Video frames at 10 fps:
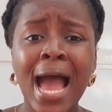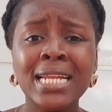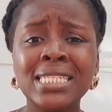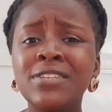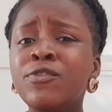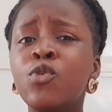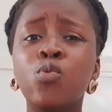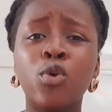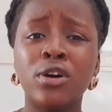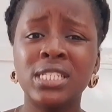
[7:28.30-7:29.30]
And it's even
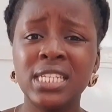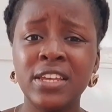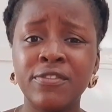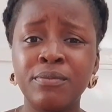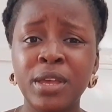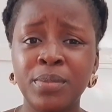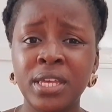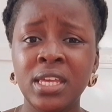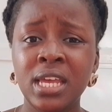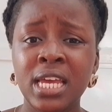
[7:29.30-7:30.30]
worse if
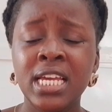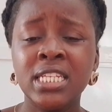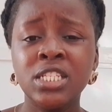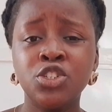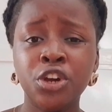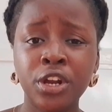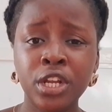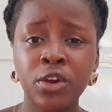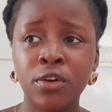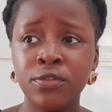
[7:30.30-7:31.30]
maybe in the
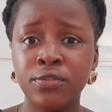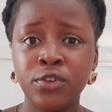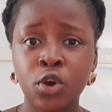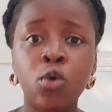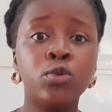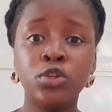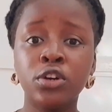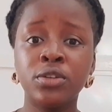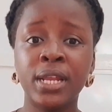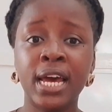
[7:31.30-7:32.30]
journey of your own
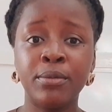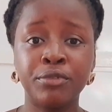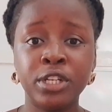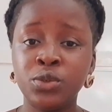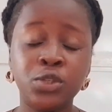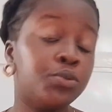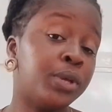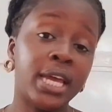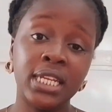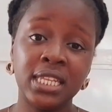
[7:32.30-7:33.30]
Third Mainland Bridge, which could
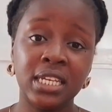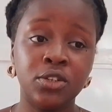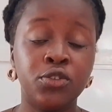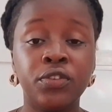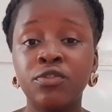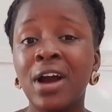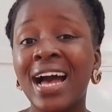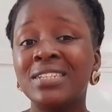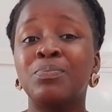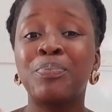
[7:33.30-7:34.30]
be anything, you've even
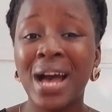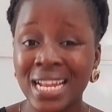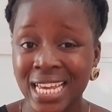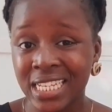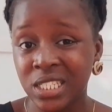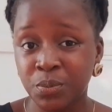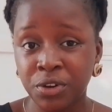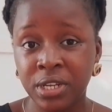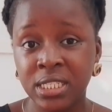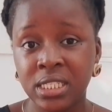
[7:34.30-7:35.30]
had bad
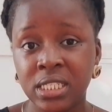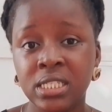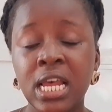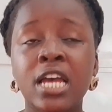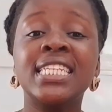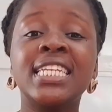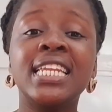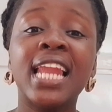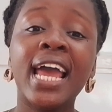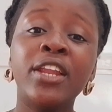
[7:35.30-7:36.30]
experiences. In the
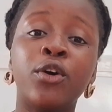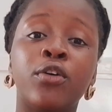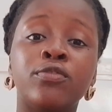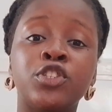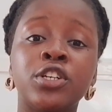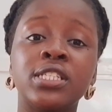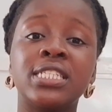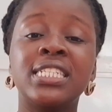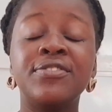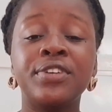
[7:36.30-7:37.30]
line of just
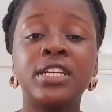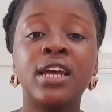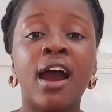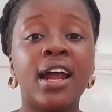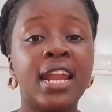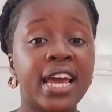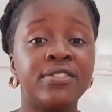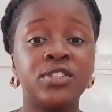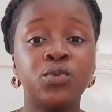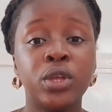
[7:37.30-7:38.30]
living our
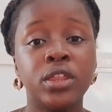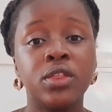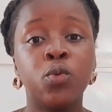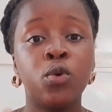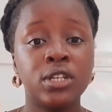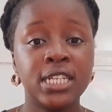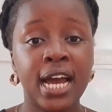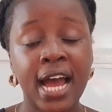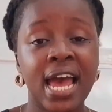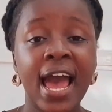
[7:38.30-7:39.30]
lives with
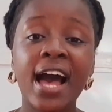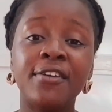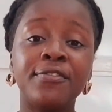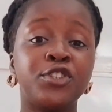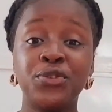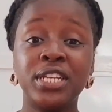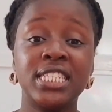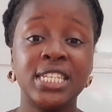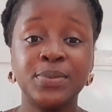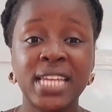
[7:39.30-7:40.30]
wonder, I have 3
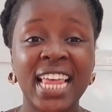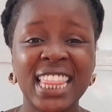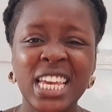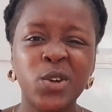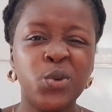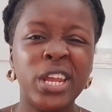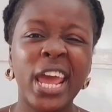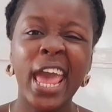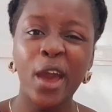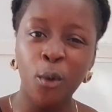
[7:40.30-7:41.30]
tips I think would
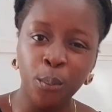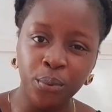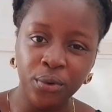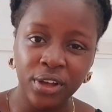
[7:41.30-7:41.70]
help